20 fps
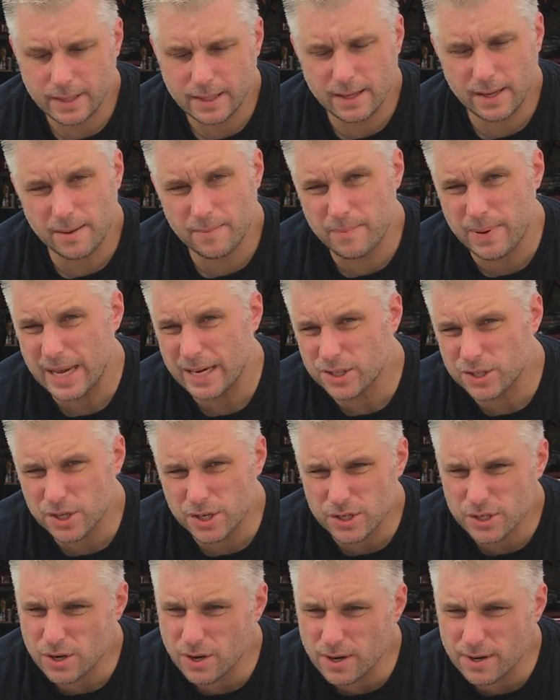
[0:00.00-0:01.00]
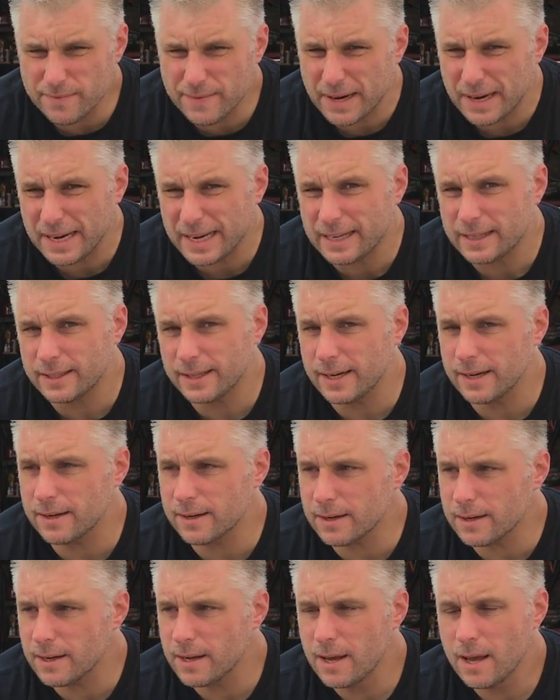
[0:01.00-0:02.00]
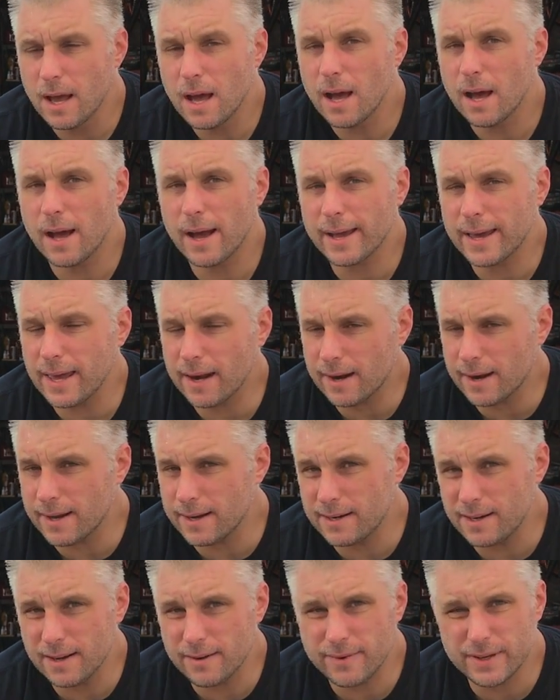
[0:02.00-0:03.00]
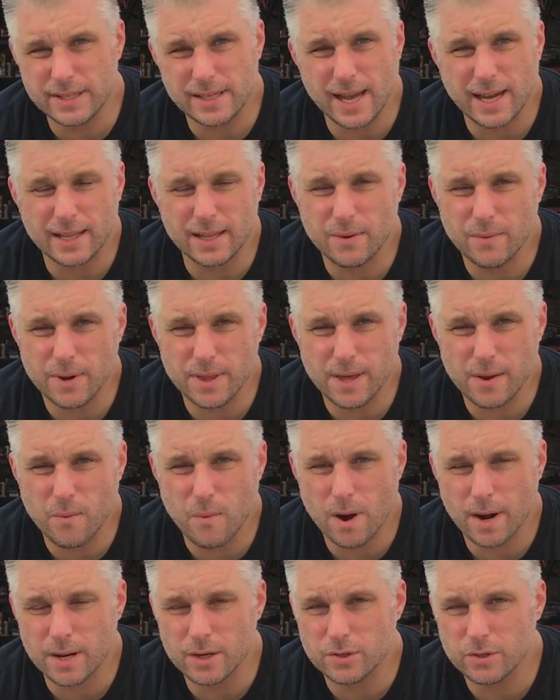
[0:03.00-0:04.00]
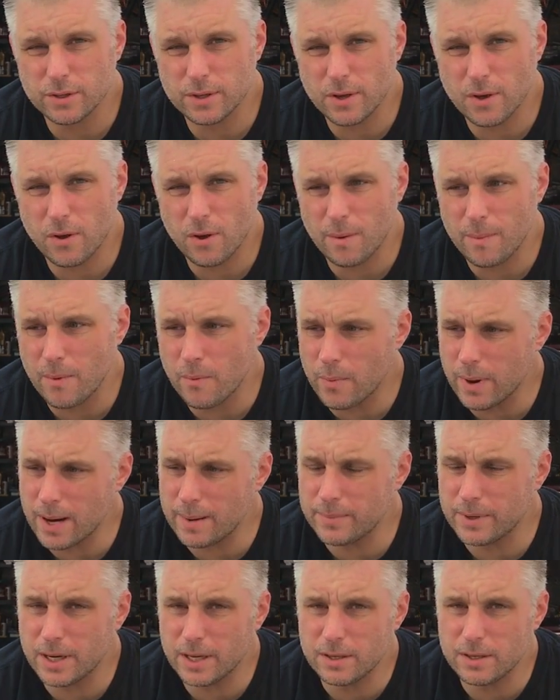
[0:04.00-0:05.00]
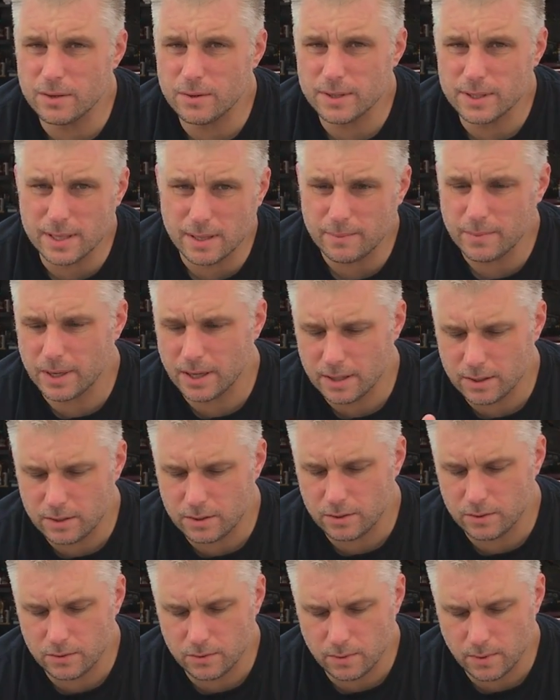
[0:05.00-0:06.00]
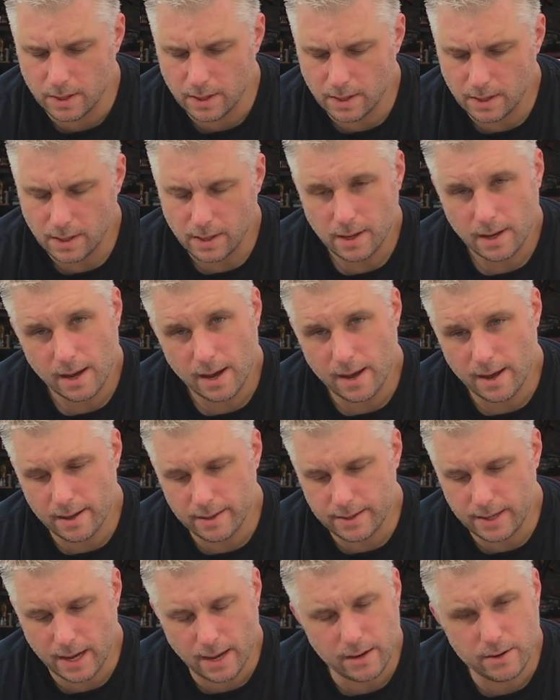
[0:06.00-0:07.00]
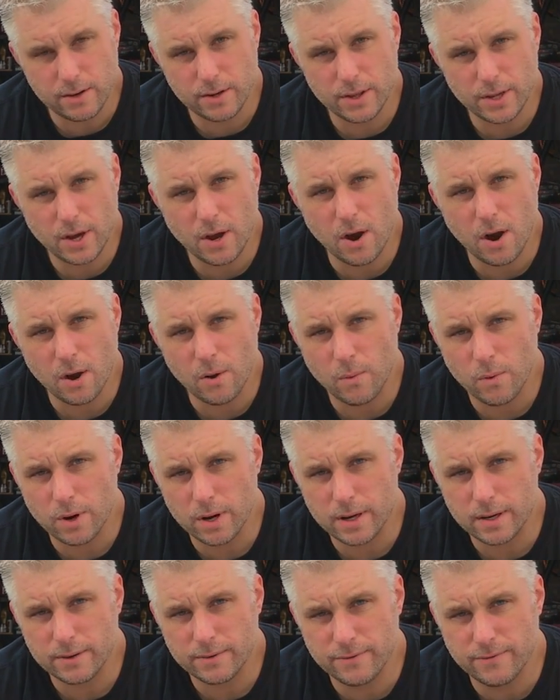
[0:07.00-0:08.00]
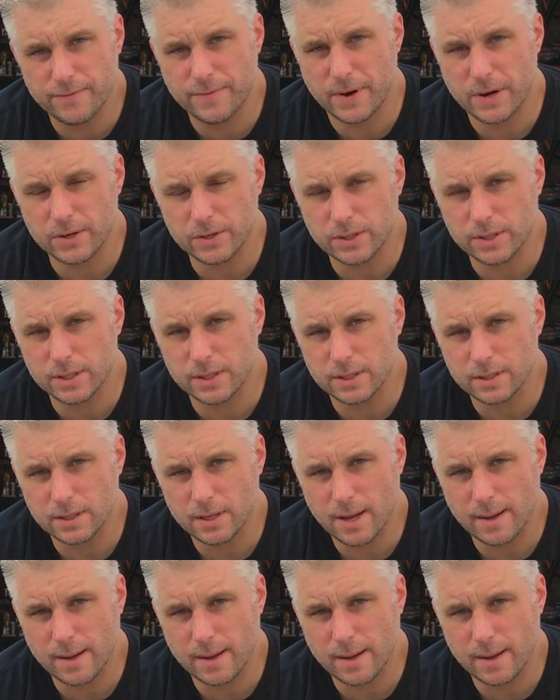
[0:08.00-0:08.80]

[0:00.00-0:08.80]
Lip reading: The pictures aren't very clear. I get an idea of exactly where they want to drill the hole, but what I'm going to do is I'm going to do the under the car work first.